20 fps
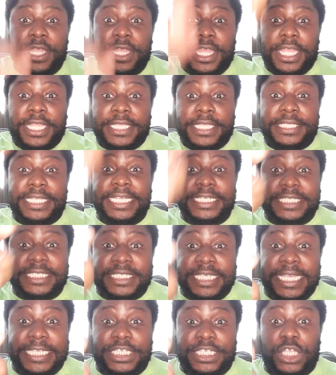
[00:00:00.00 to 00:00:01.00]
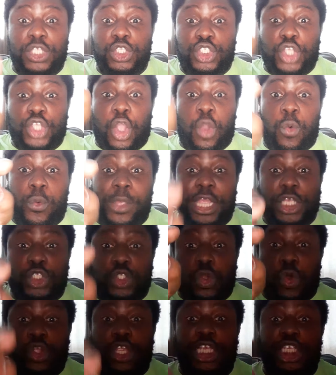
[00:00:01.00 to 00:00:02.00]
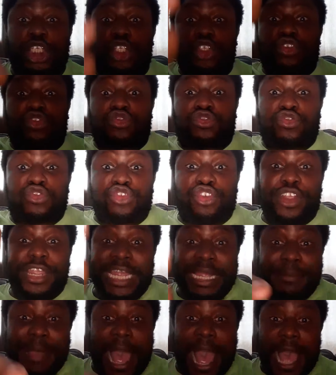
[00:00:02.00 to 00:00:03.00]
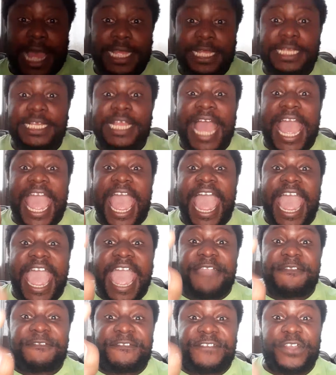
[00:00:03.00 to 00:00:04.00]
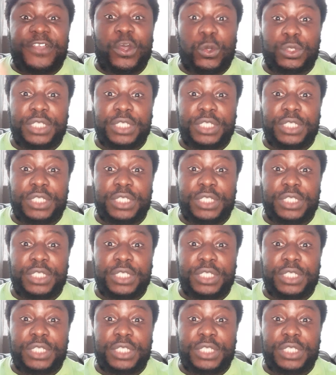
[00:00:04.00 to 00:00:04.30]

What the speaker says: This season, Joe Willock scored a screamer at Anfield.